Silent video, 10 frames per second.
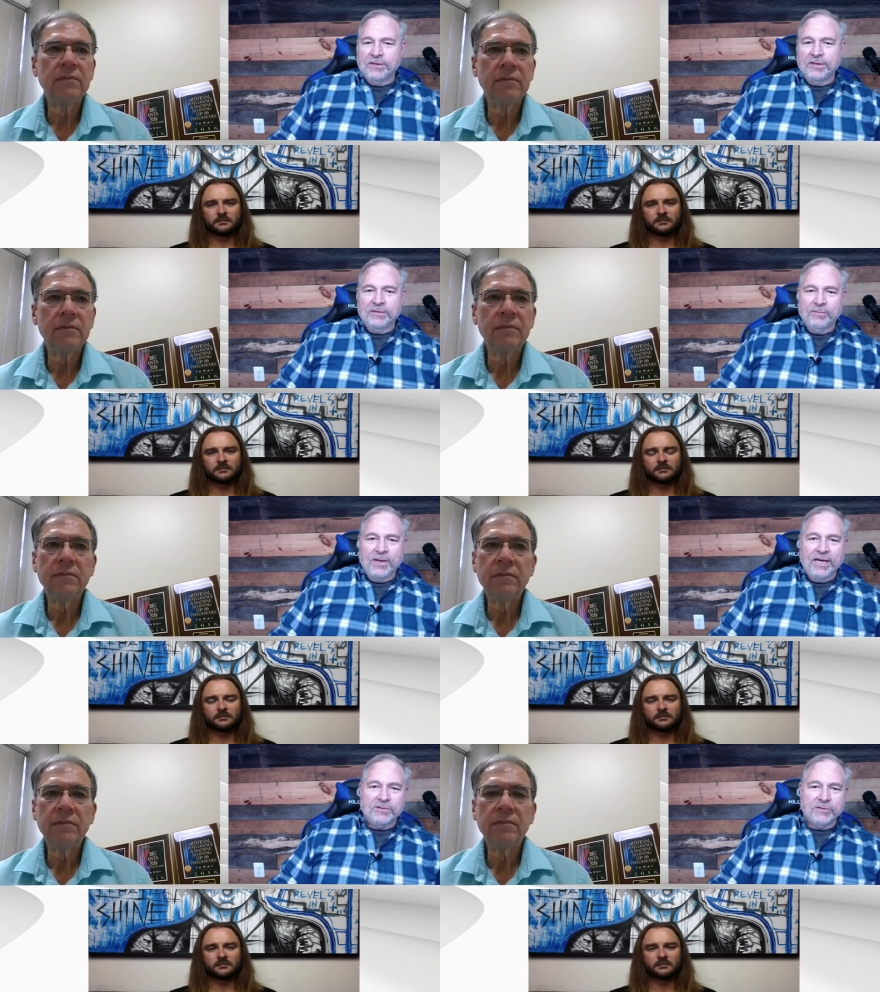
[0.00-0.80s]
Speaker 1: or do you think the
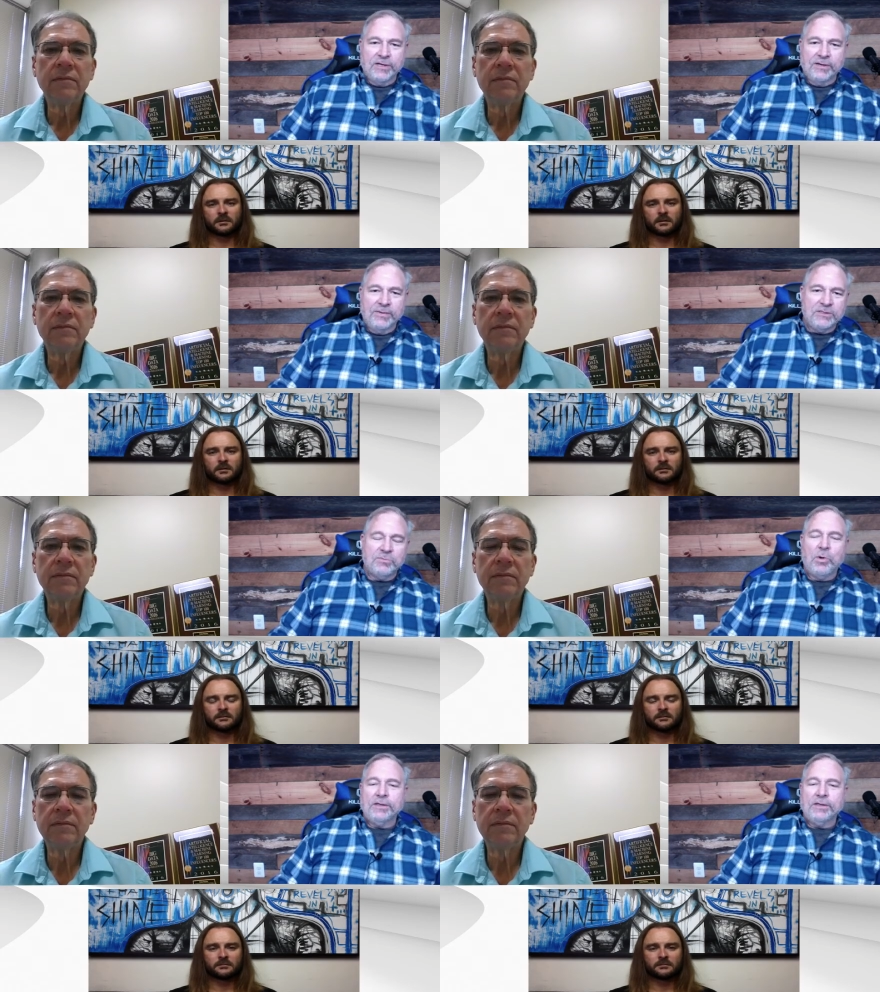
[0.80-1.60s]
banks are going to be
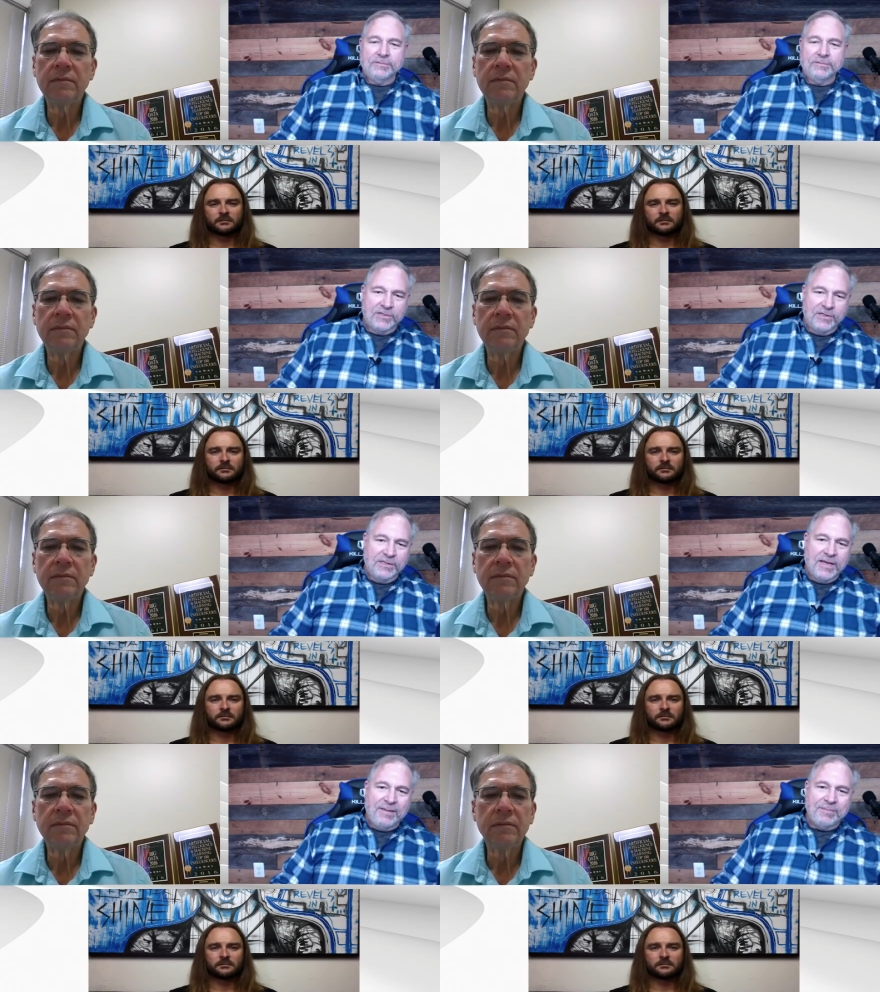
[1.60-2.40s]
smart and
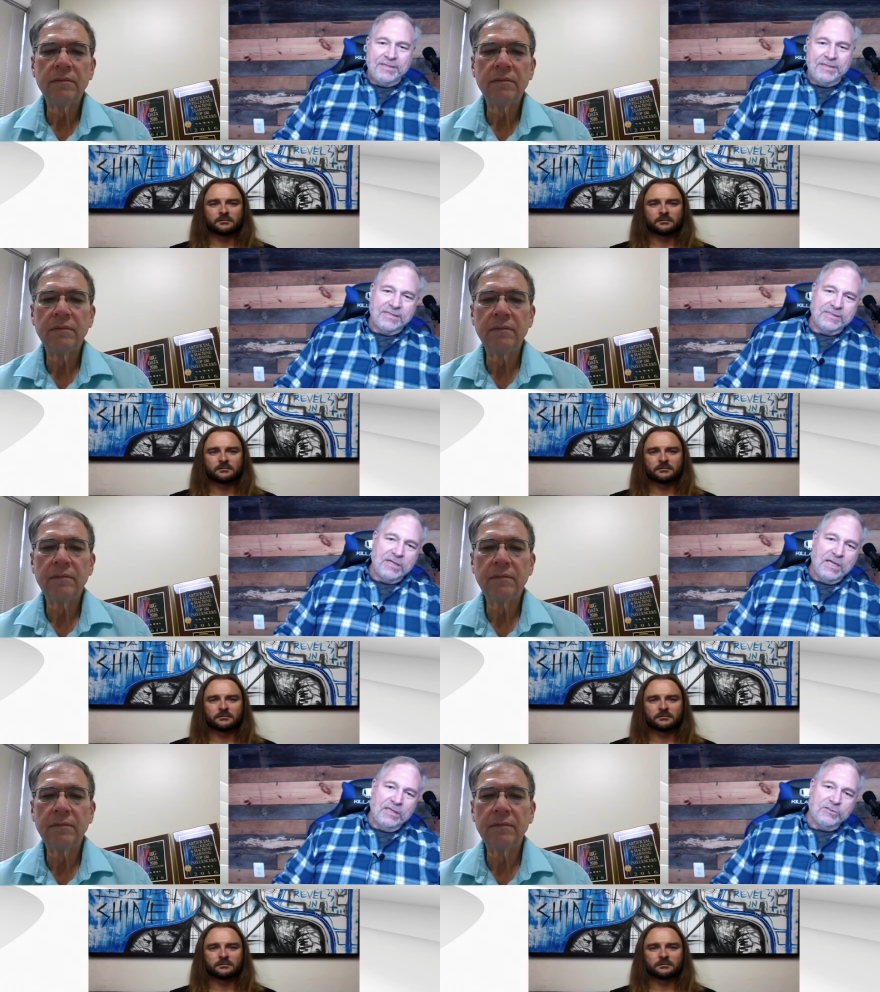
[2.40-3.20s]
start adopting the
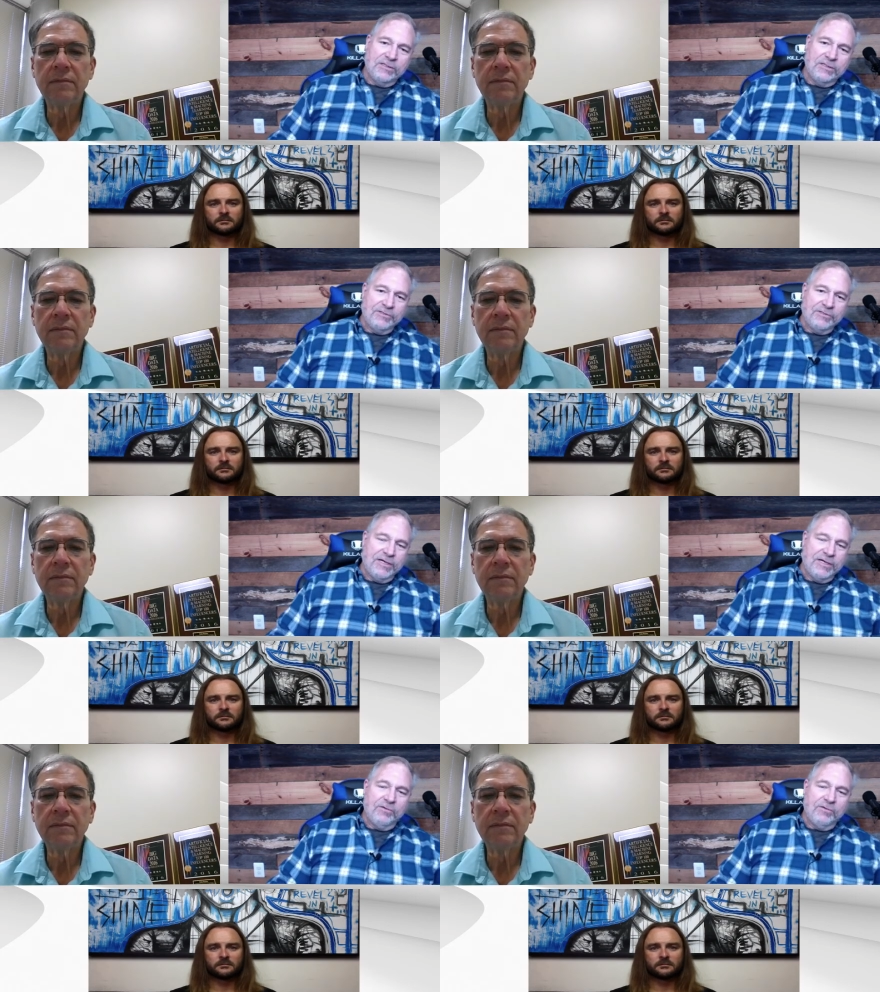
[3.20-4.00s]
technology and
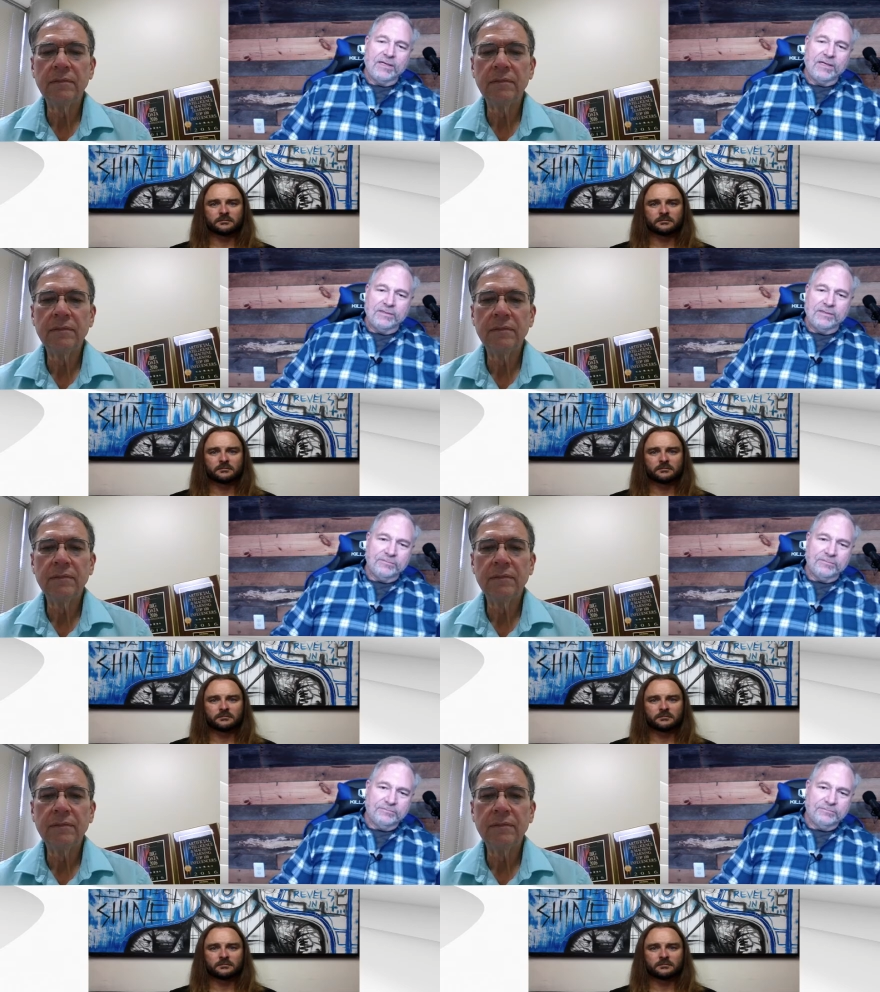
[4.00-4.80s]
leveraging it correctly?
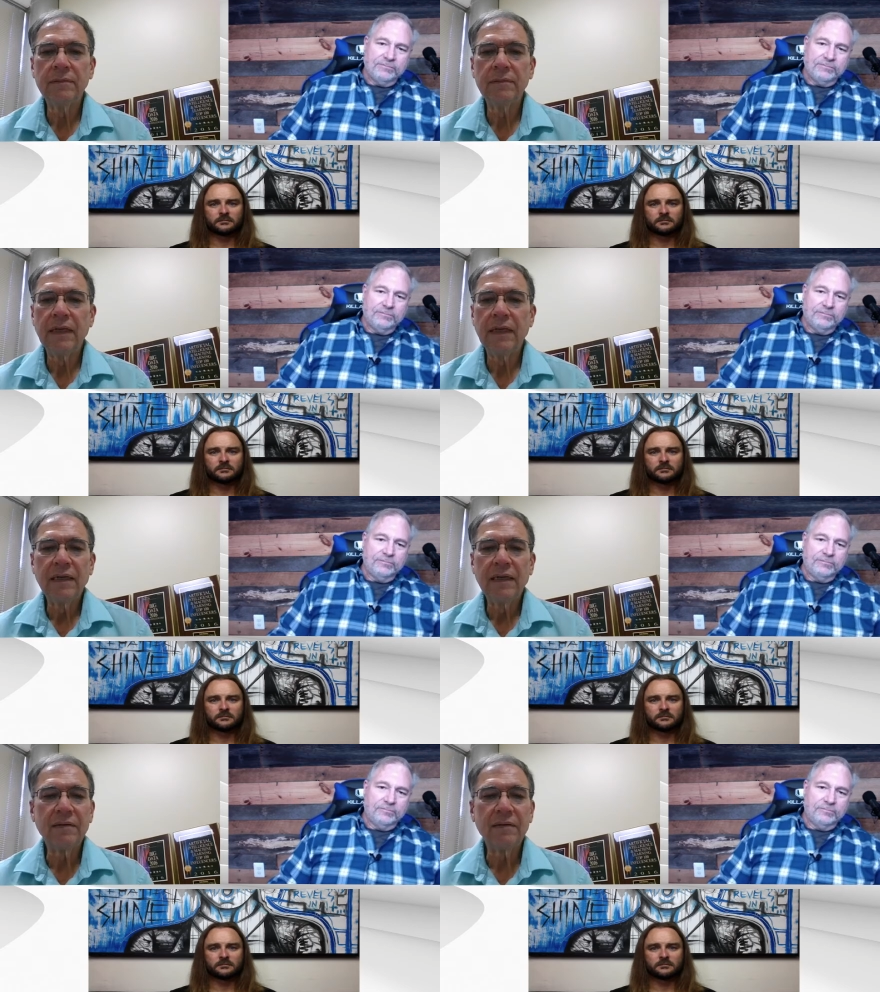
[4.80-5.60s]

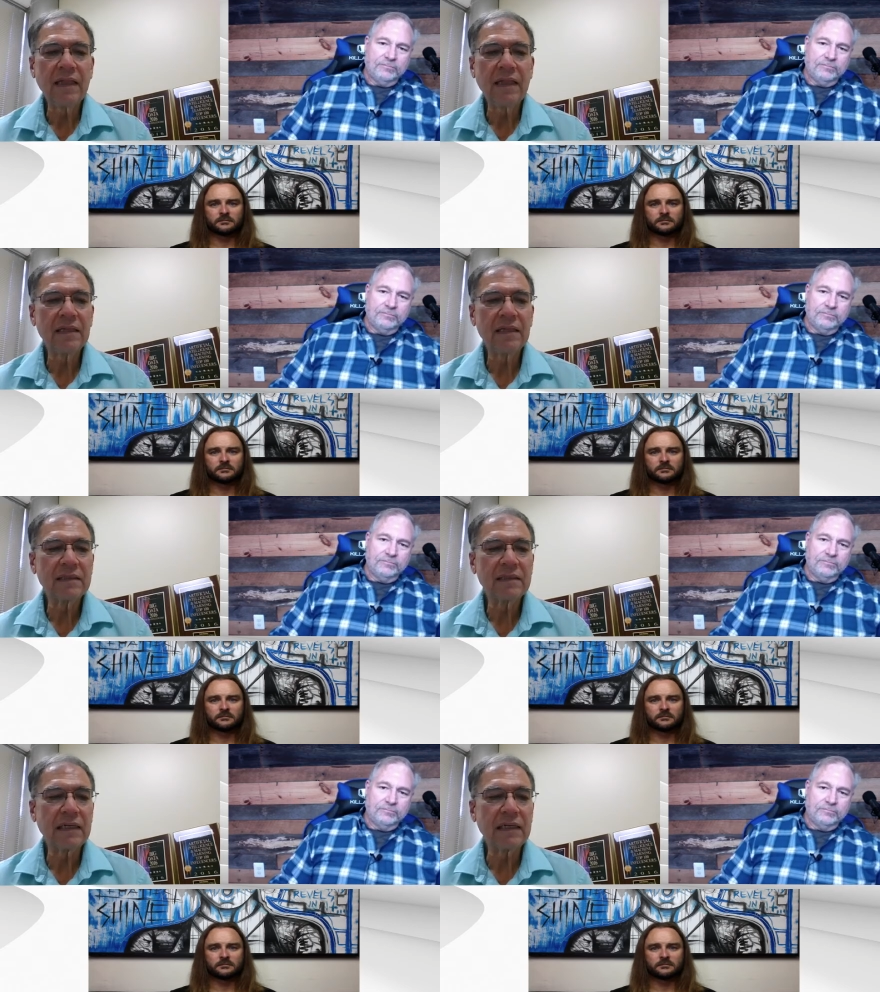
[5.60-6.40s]
Speaker 2: Well, I think
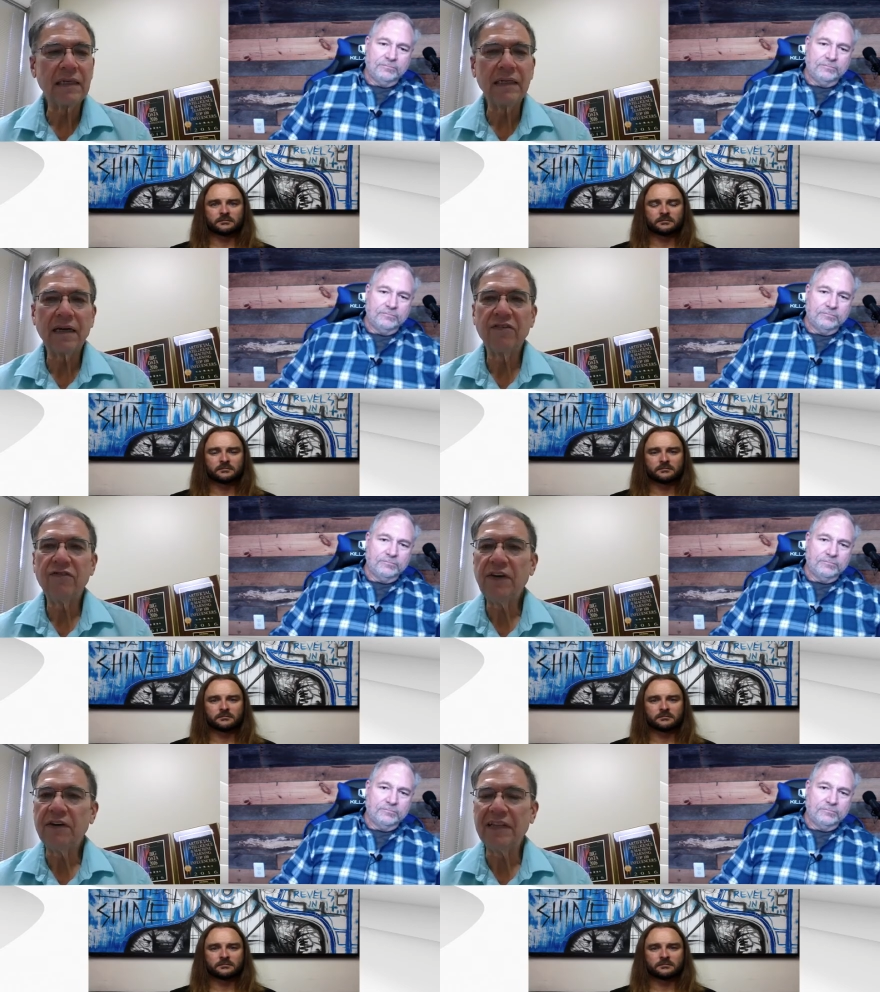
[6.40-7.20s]
there's a, uh, a
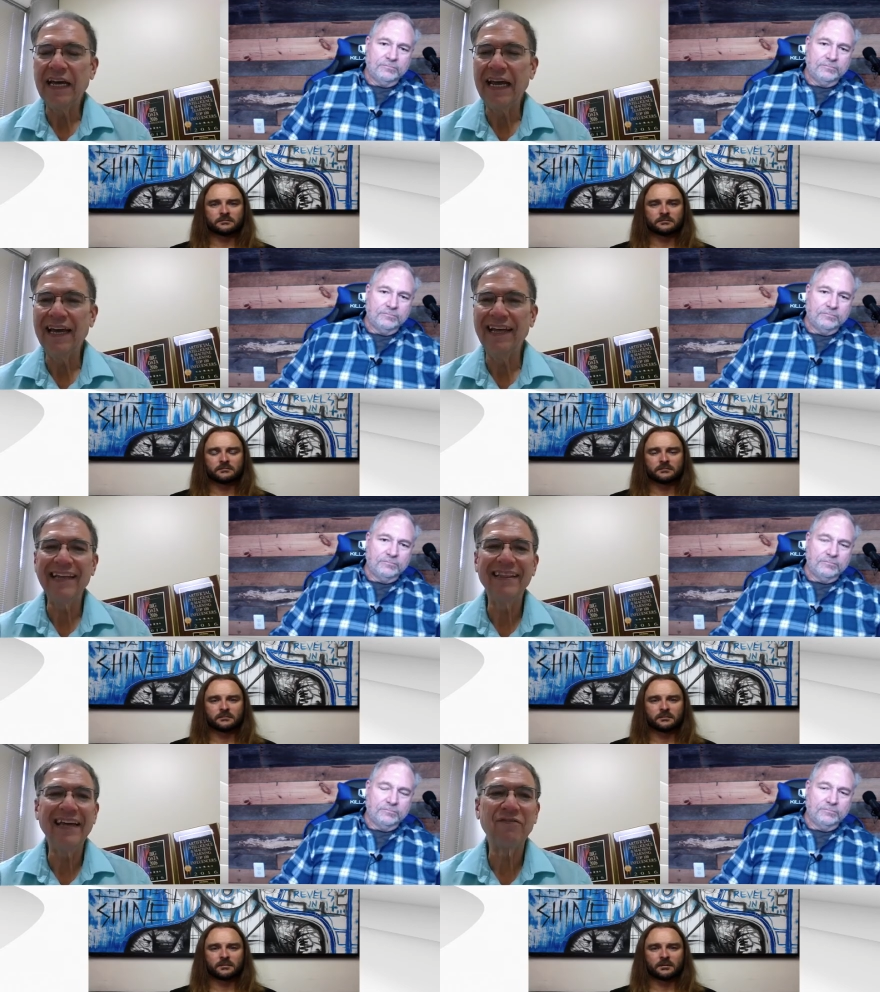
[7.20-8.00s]
lot of fear in that